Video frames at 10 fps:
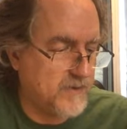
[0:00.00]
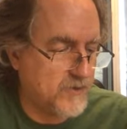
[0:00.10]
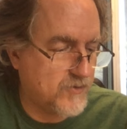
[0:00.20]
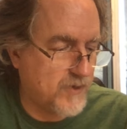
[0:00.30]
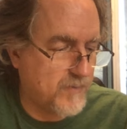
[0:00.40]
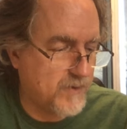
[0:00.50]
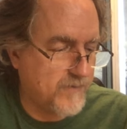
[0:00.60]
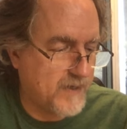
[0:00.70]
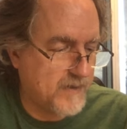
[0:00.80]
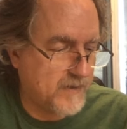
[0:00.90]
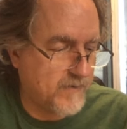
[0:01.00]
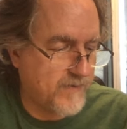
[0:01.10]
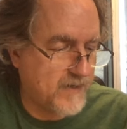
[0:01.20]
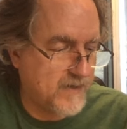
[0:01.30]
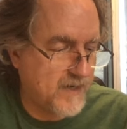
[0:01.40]
string when you
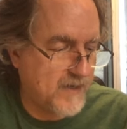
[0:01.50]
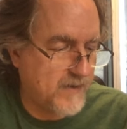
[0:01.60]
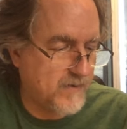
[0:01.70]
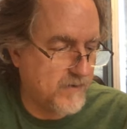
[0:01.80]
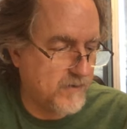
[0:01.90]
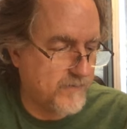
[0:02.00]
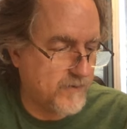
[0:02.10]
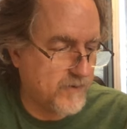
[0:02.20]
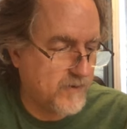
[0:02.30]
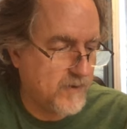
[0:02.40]
find an A there and you look for,